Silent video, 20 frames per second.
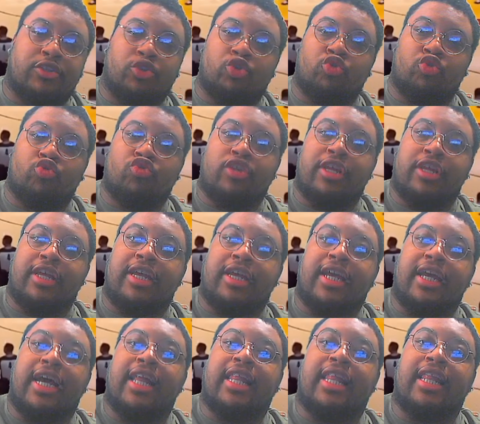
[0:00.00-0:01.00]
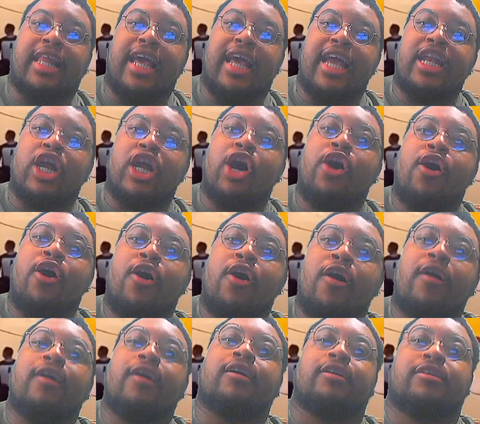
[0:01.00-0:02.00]
to the Atlanta
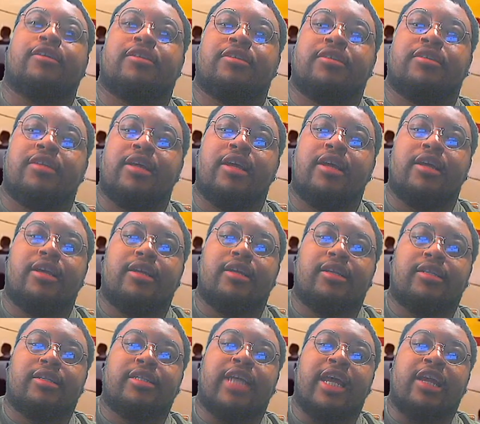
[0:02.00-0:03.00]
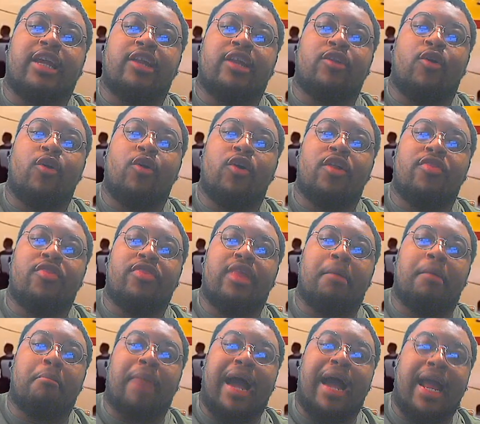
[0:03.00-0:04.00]
Hawks taking on
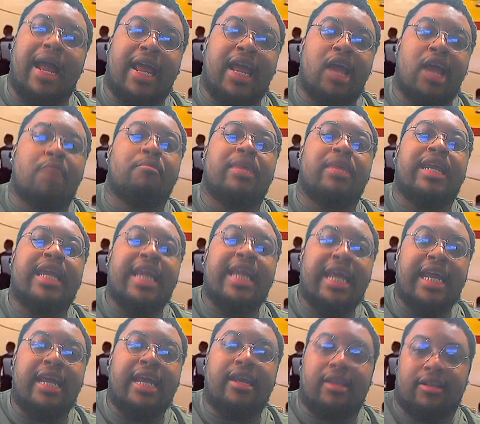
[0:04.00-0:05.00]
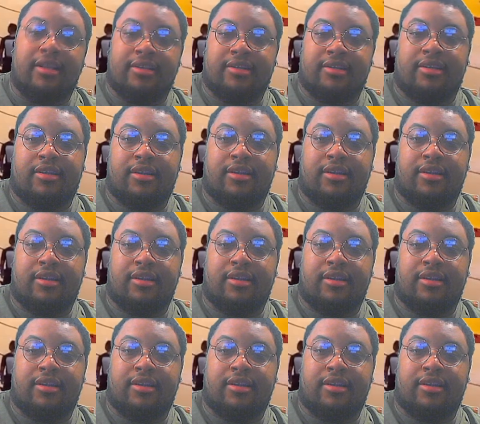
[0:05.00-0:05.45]
the Miami Heat.